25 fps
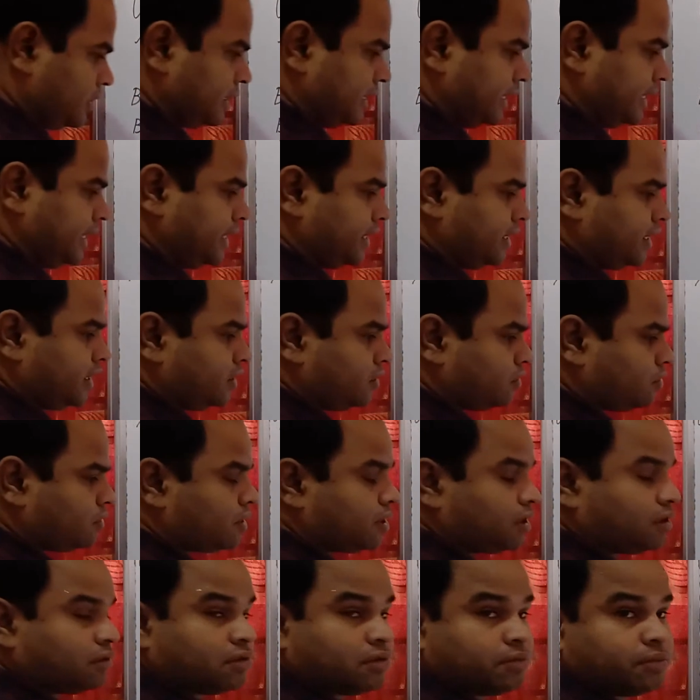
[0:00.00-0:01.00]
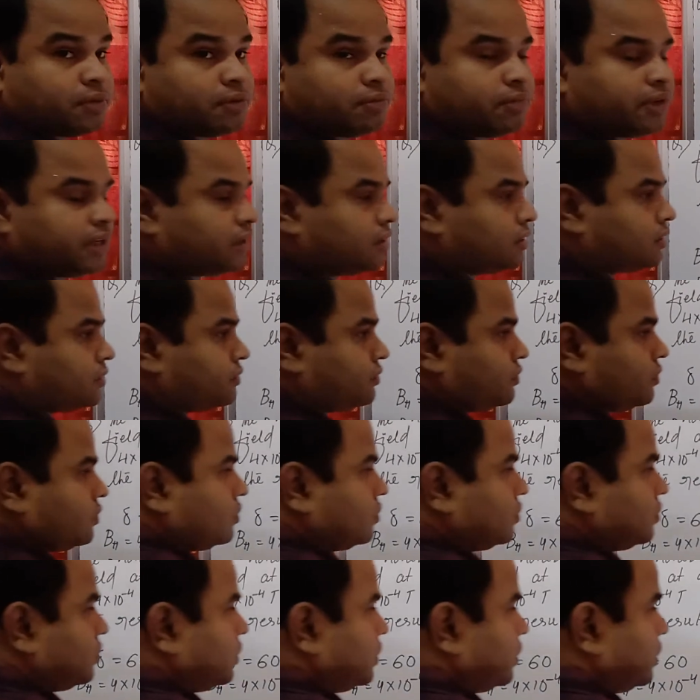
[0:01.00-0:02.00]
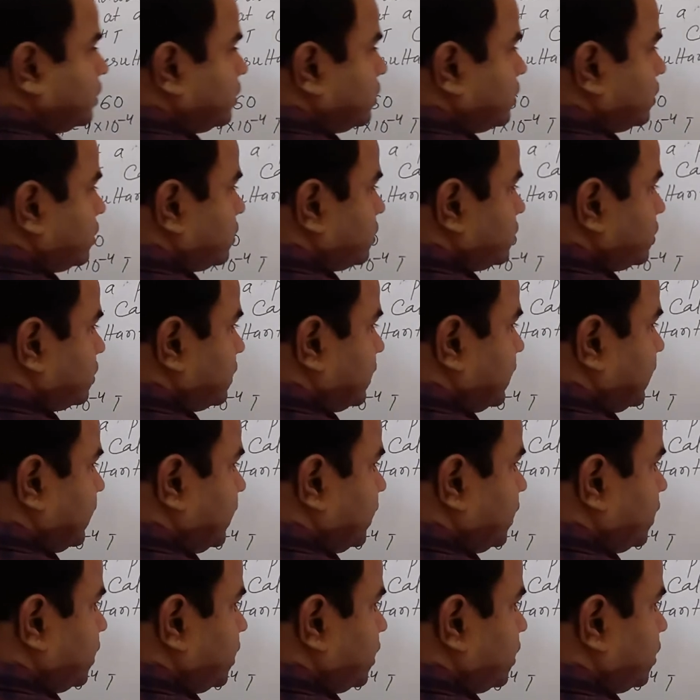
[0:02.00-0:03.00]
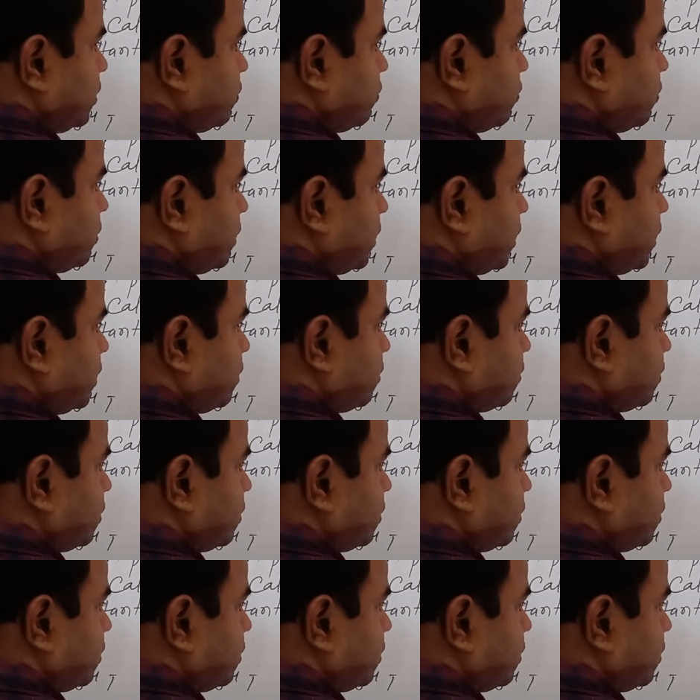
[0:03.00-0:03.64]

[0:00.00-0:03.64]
8 into 10 to the power minus 4. This is 8 into 10 to the